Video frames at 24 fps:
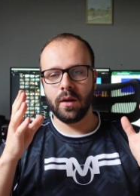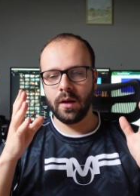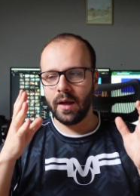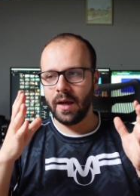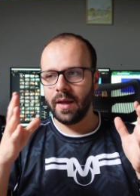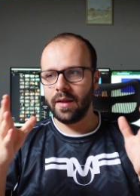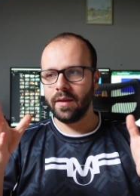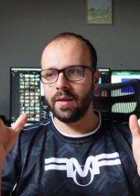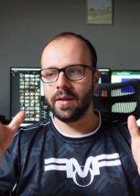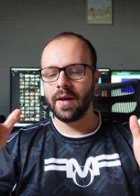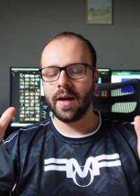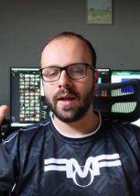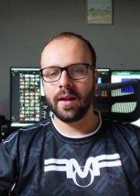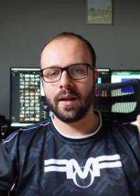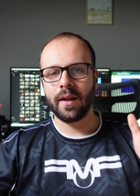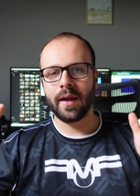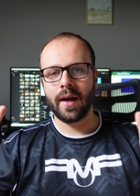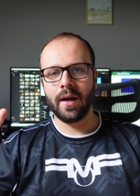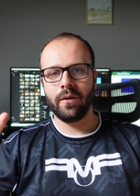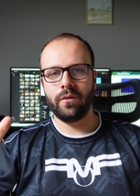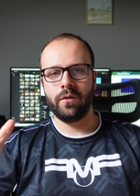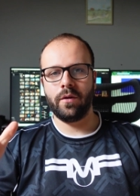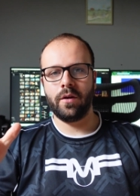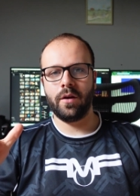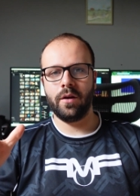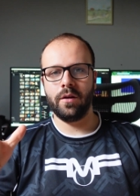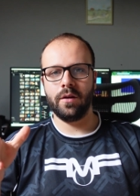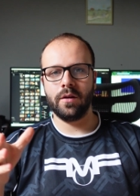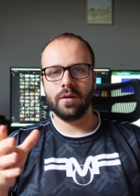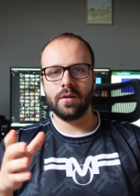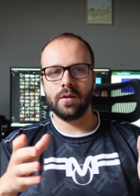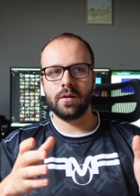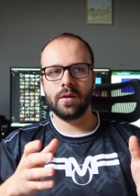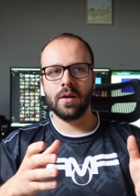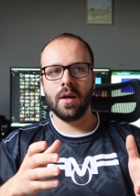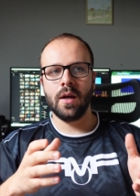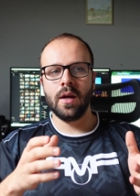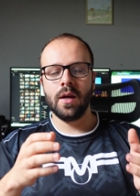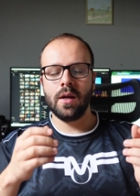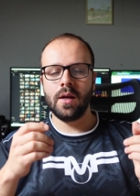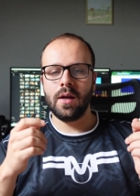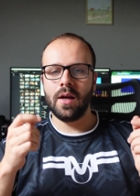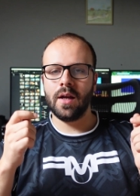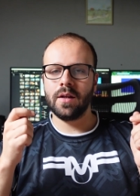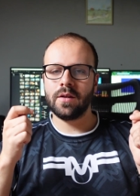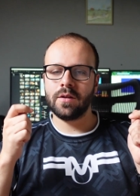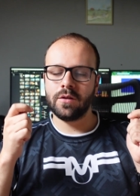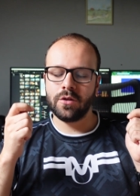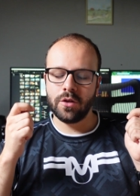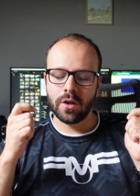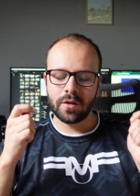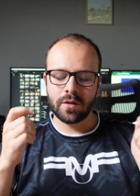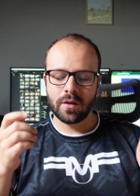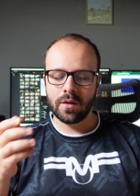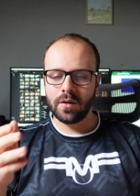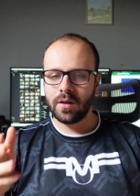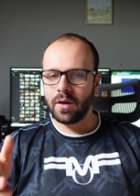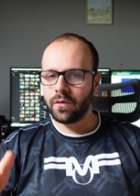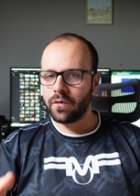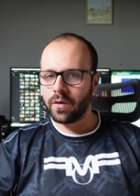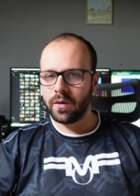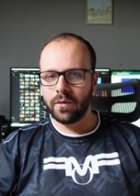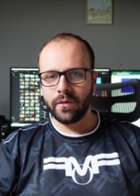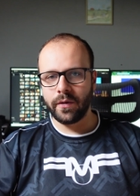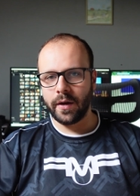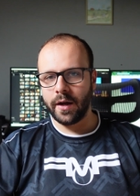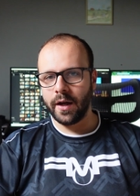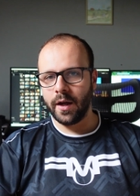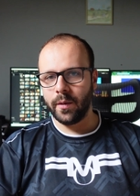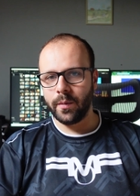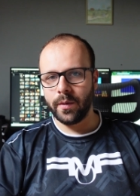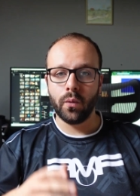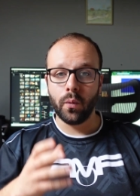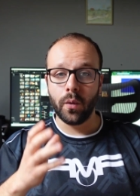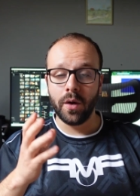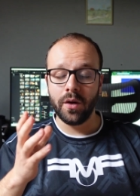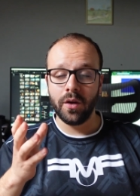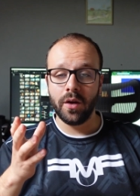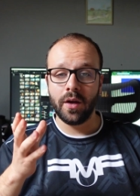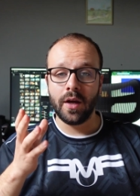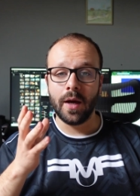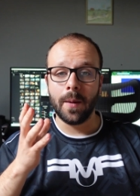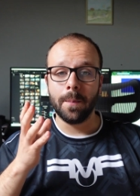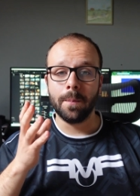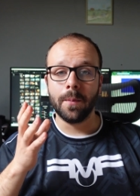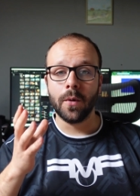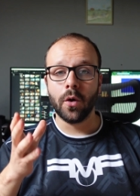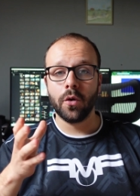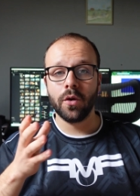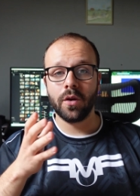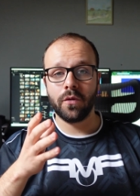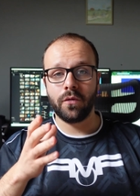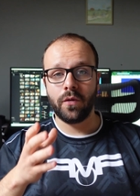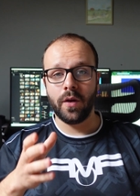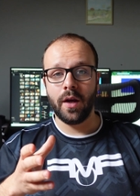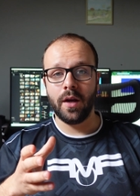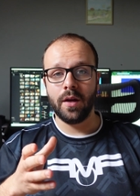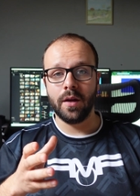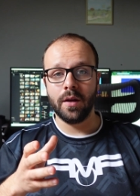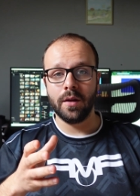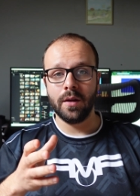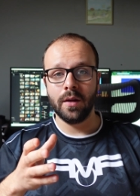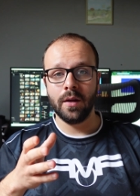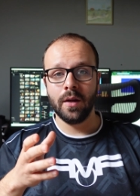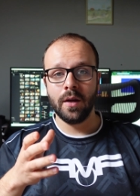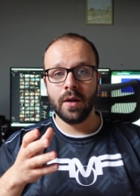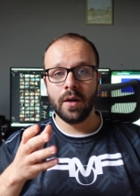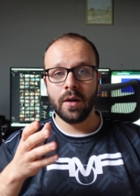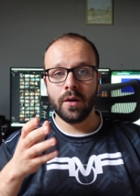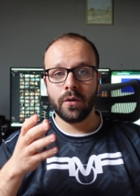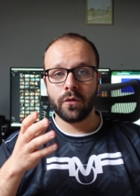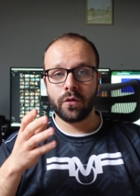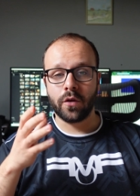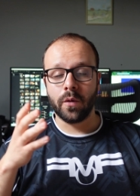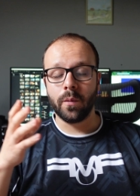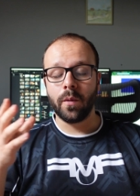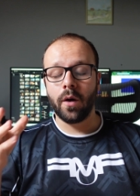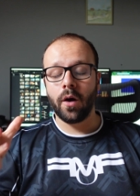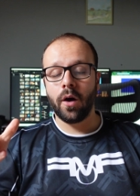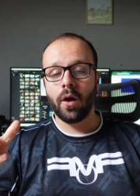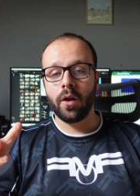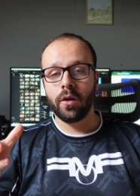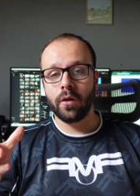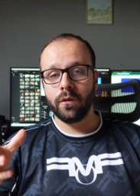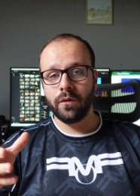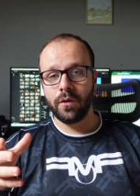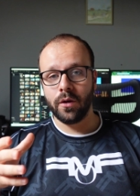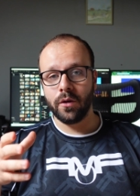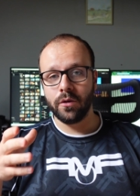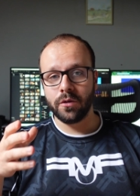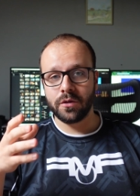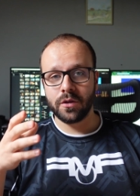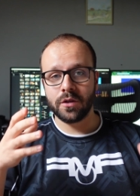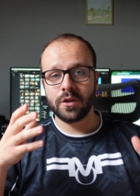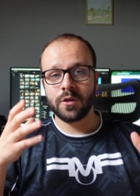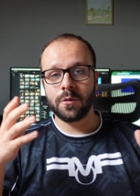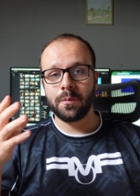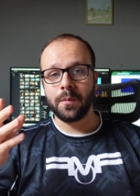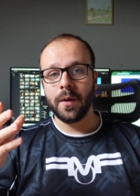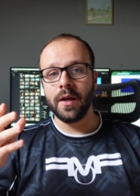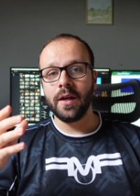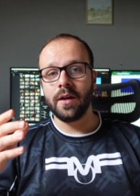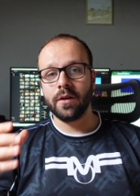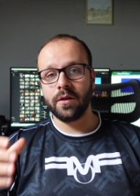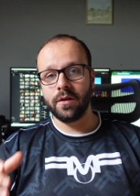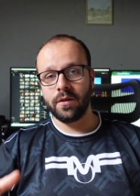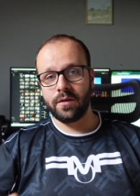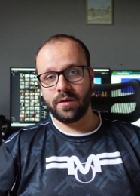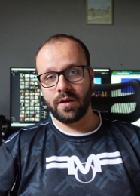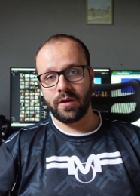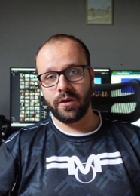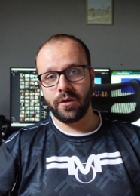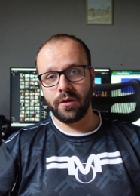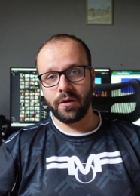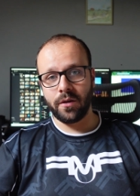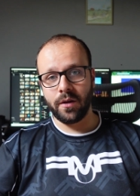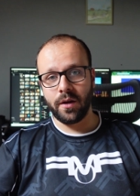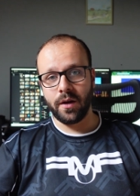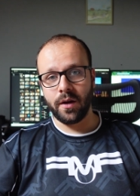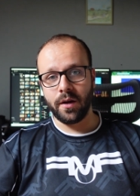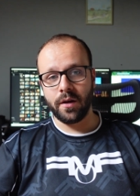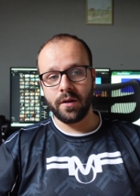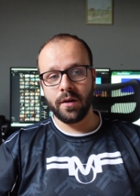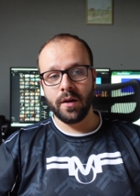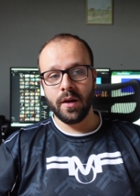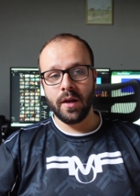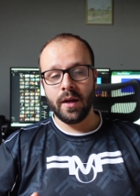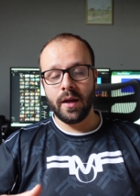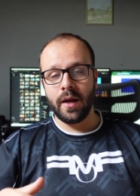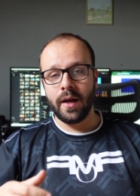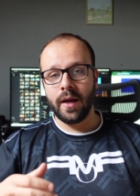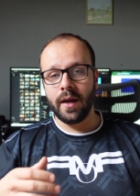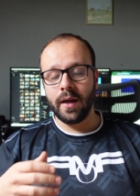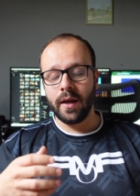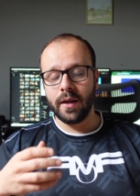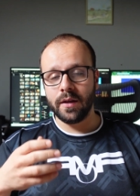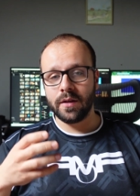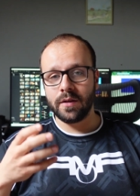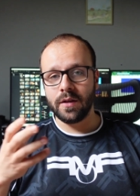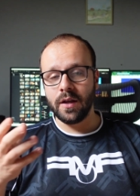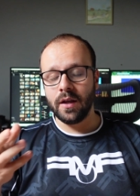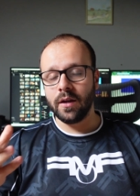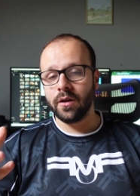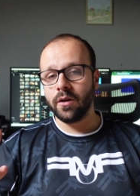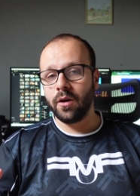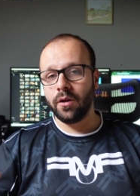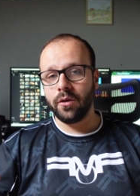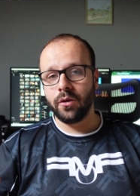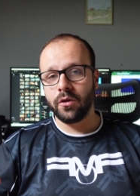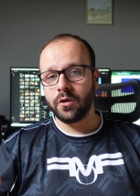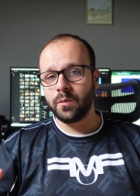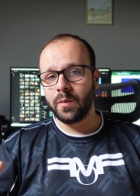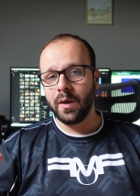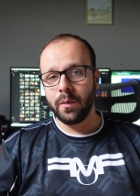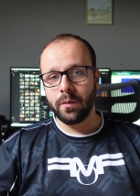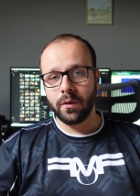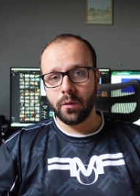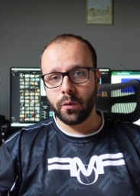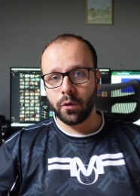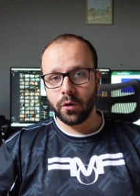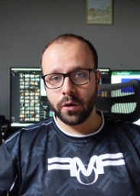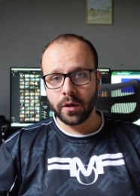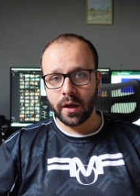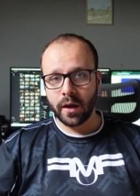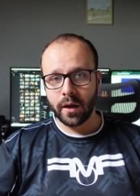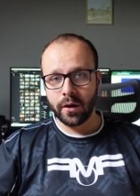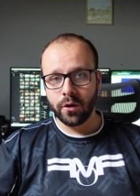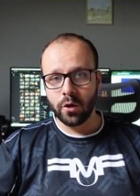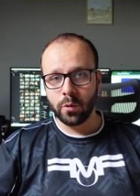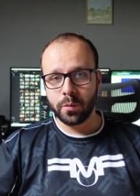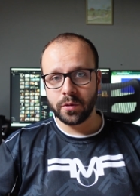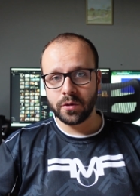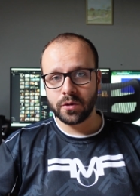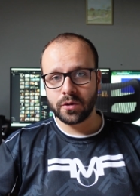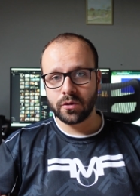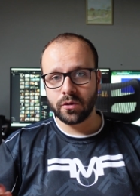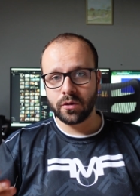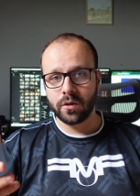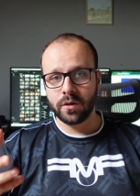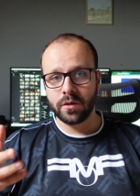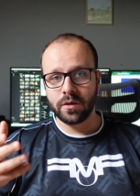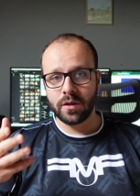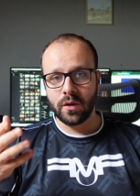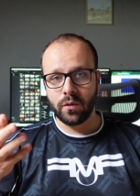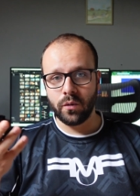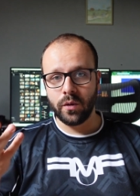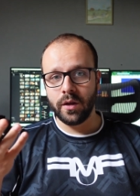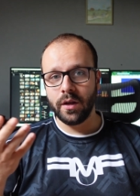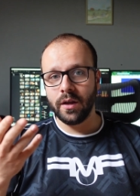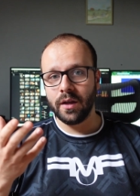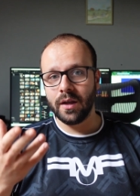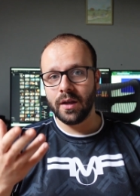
in that live audience, it's just a different vibe where you get motivated from all of those speakers that are there, and seeing all those people working in open source, it really